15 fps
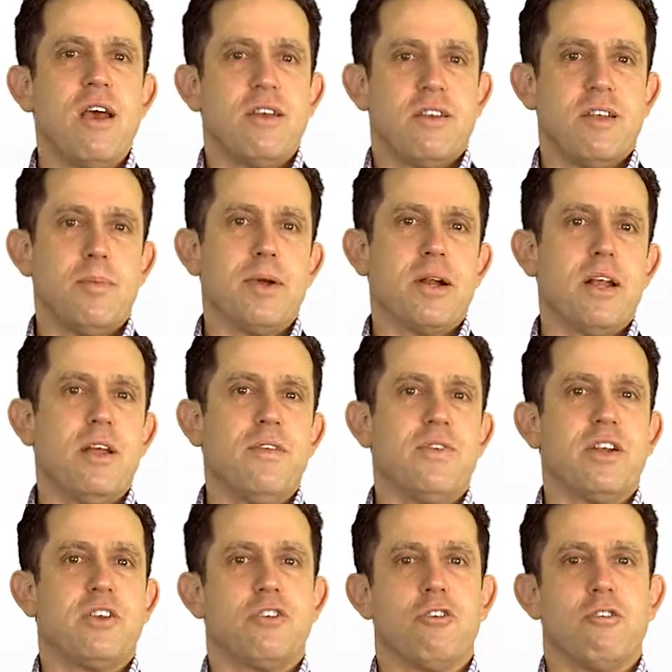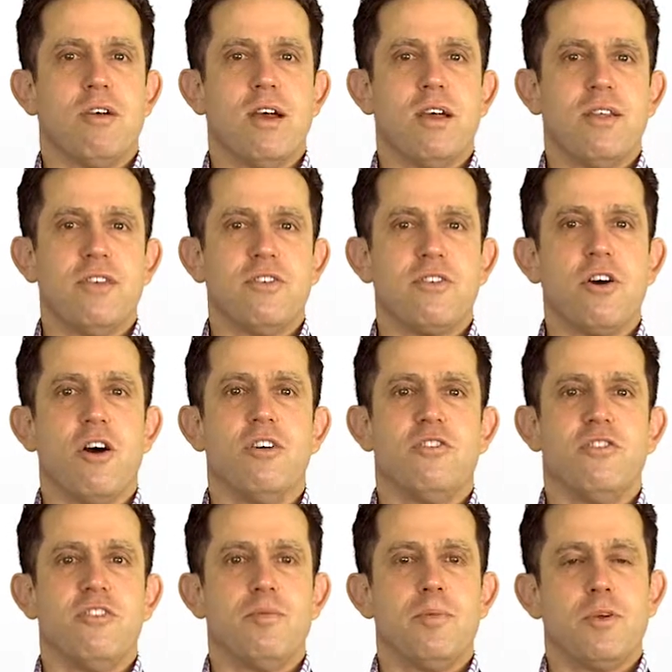Typically in Victoria, this
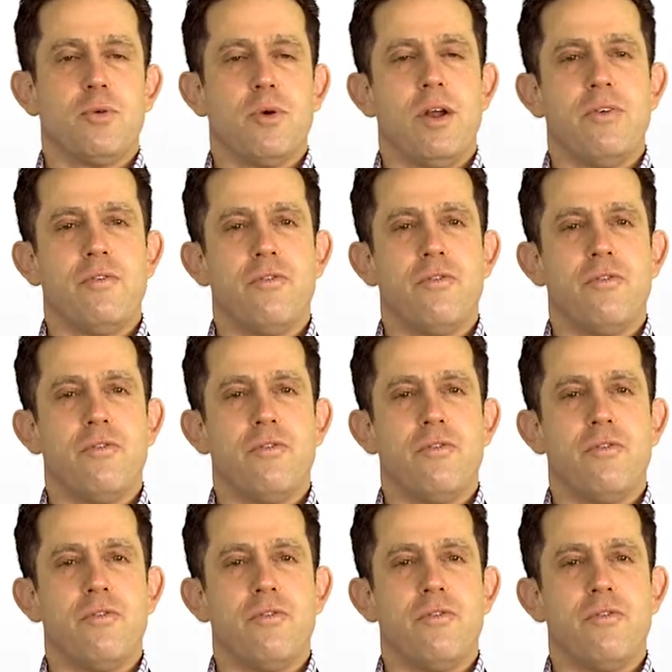cost is between